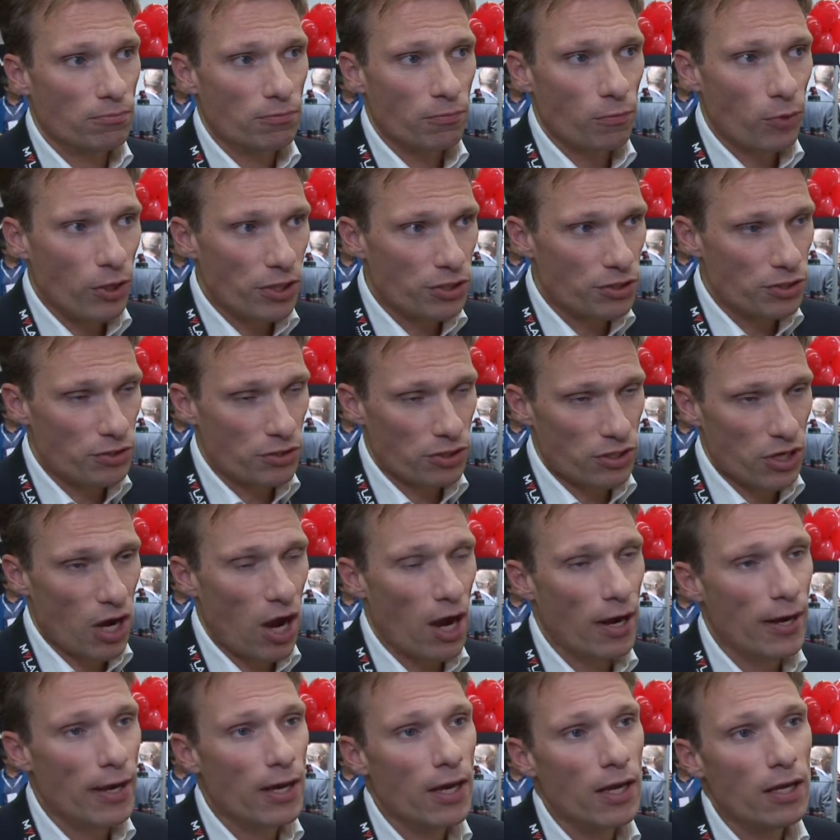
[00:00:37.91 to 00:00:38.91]
which
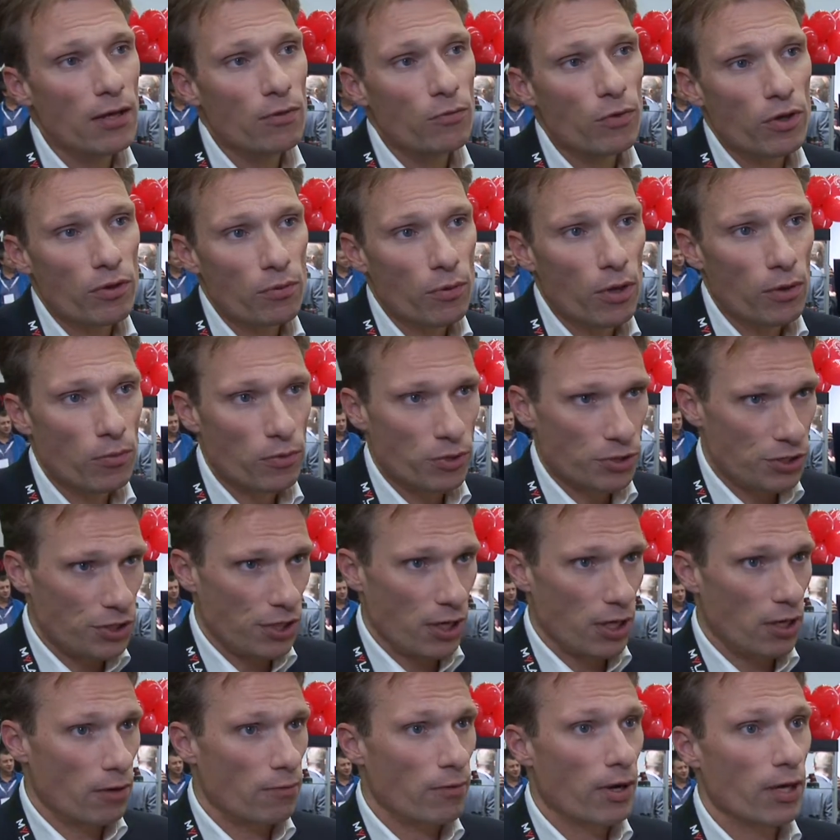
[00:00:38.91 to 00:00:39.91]
tie in with what we're
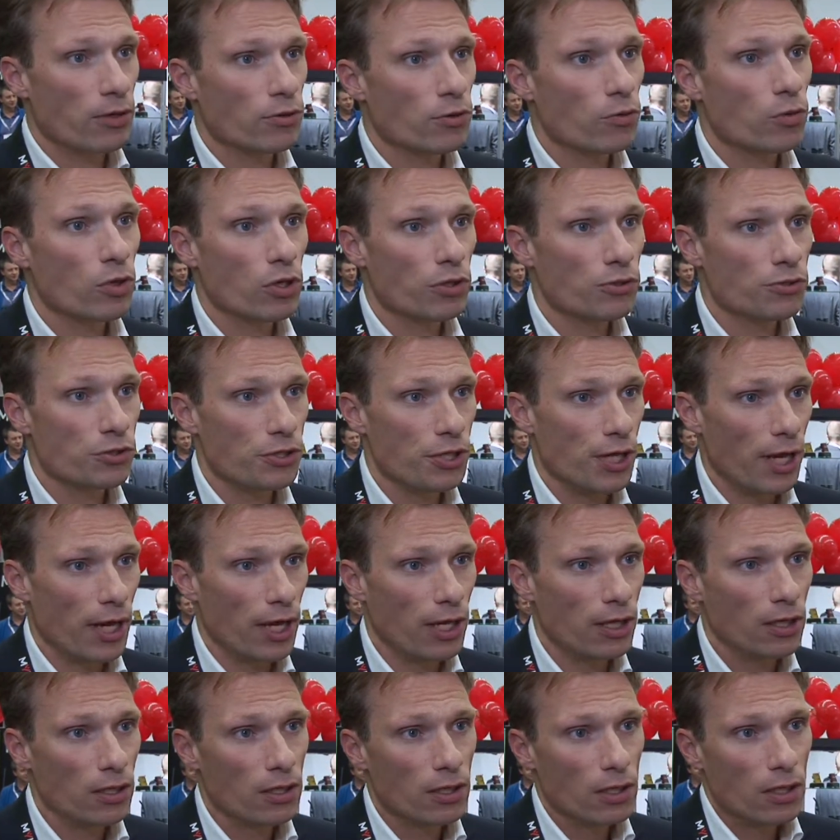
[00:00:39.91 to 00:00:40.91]
seeing around the world
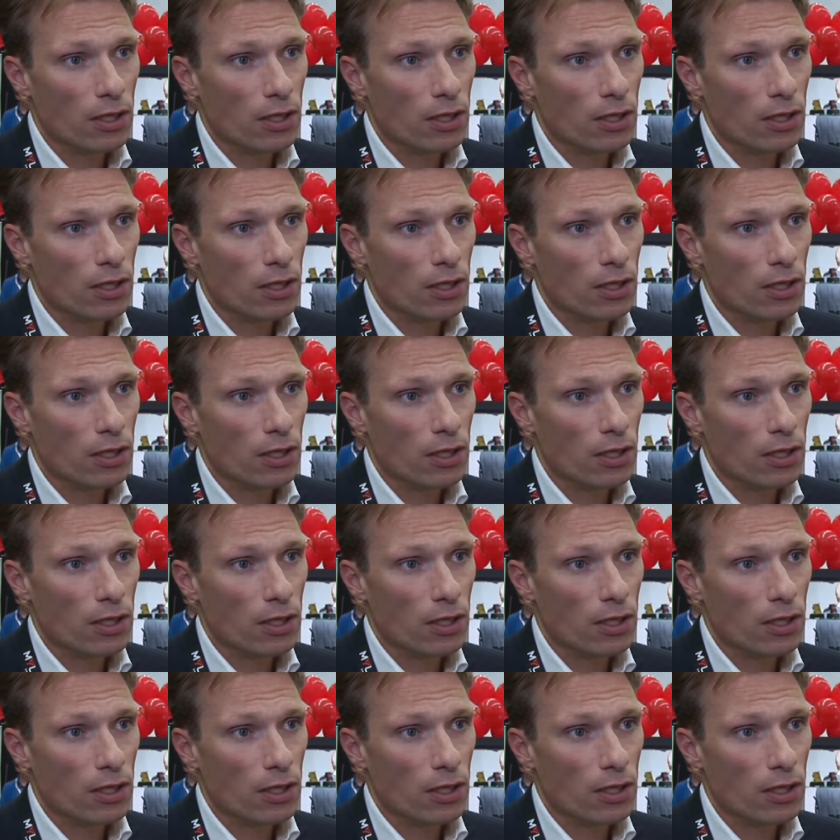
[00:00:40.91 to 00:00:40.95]
today.